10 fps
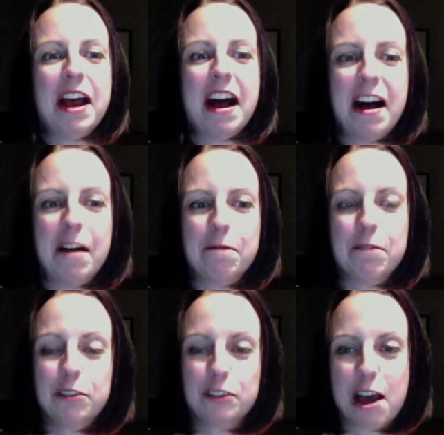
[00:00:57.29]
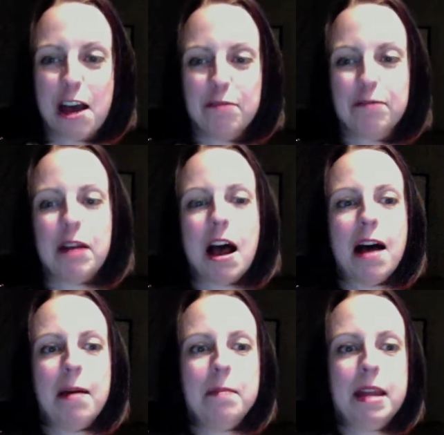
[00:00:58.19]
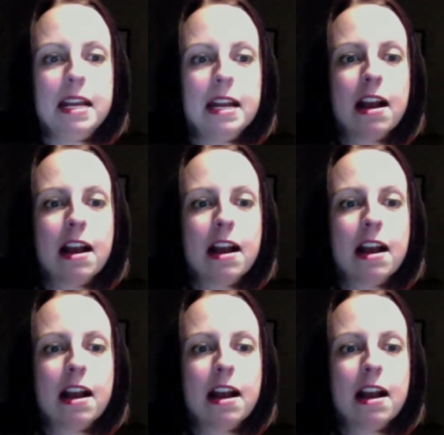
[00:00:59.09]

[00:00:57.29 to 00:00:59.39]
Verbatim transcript: Uh, first off, uh, making a